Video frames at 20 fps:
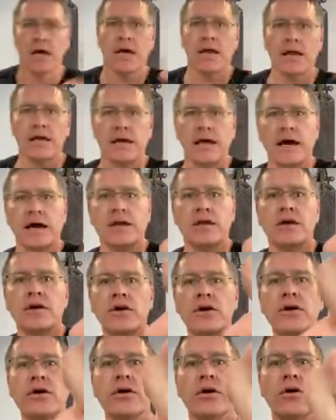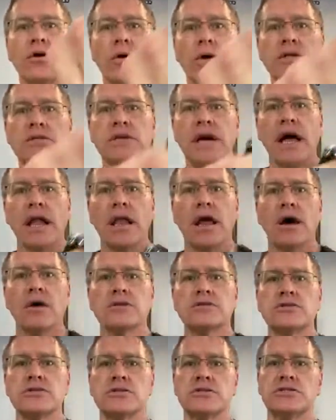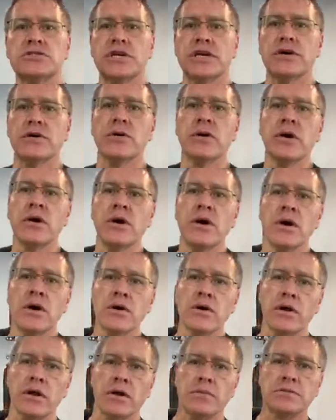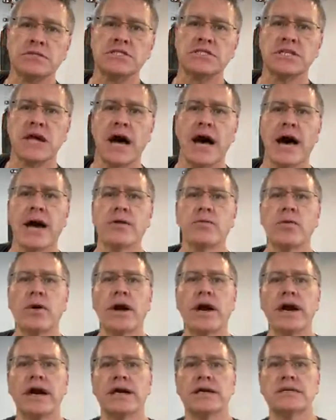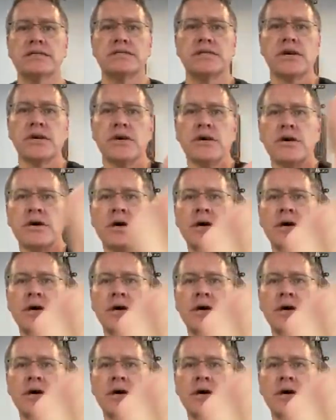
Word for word: And again, you're going to, hello, it's good to see you. You're gonna come sideways,